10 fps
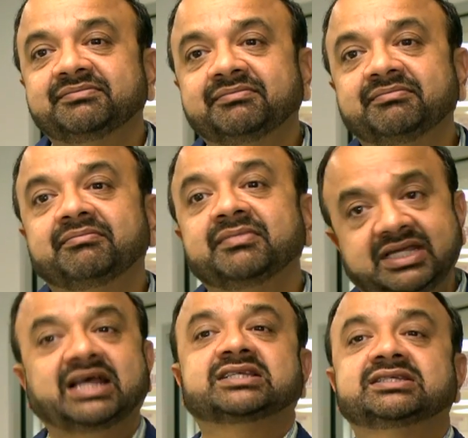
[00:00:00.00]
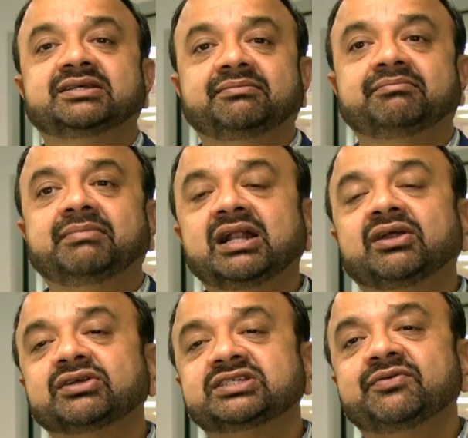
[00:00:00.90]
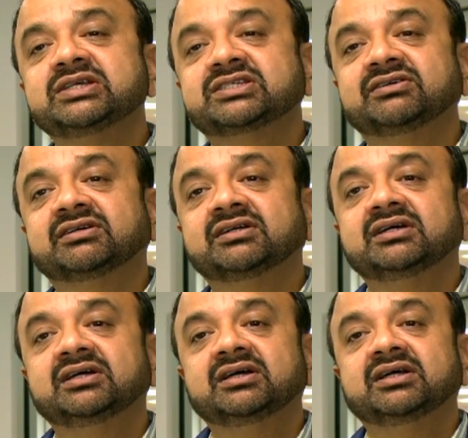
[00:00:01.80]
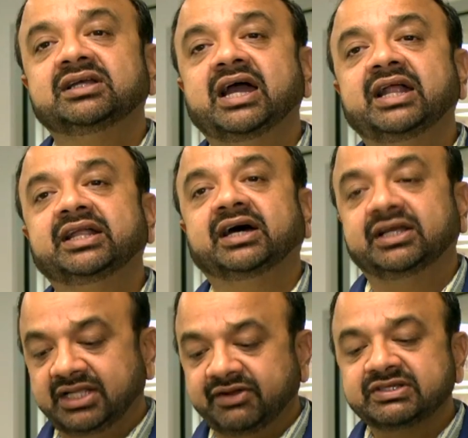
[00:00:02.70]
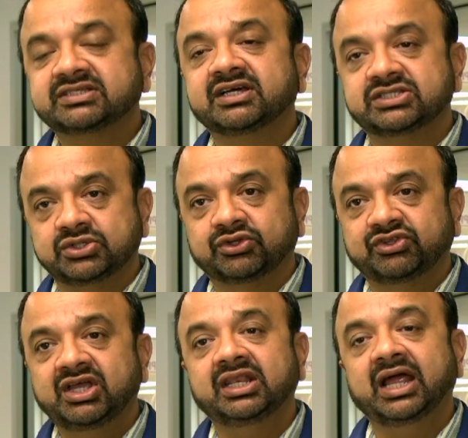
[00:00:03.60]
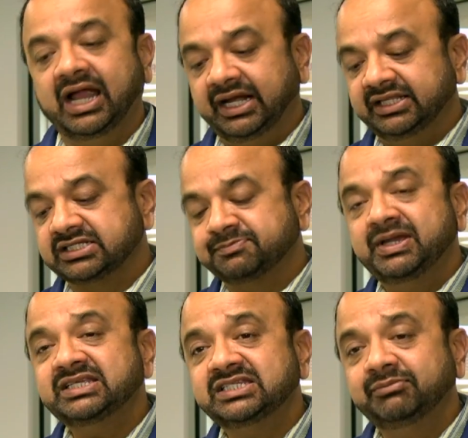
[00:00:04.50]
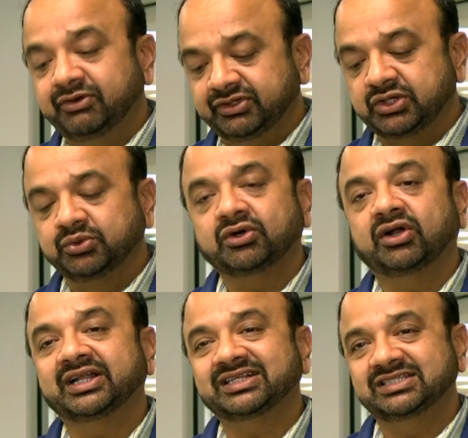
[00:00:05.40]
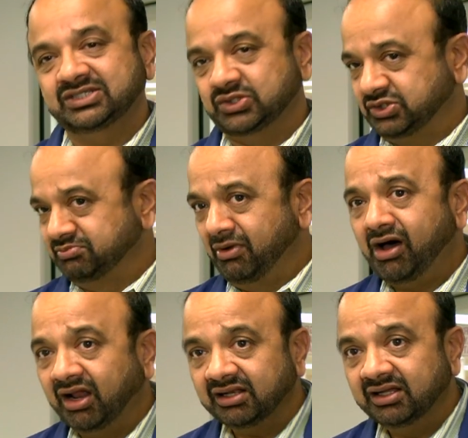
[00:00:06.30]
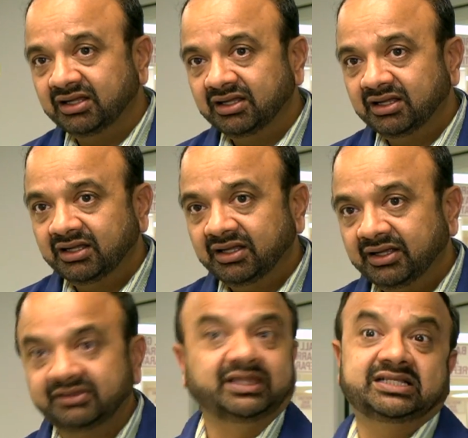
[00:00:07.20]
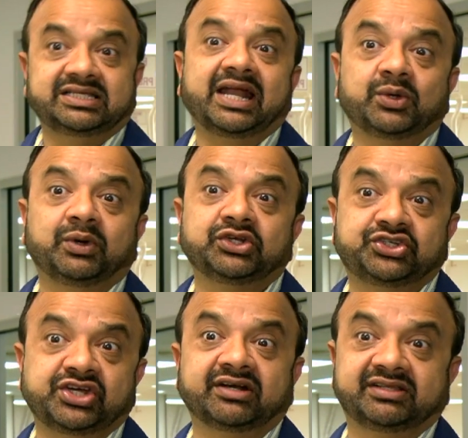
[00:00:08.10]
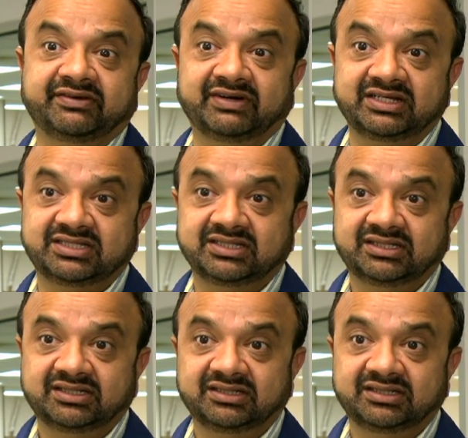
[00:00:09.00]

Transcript: Really? Yes, metal grows a whisker, and uh, that whisker is so thin and the spacing between the two contacts is so small, that's adequate to shard the device,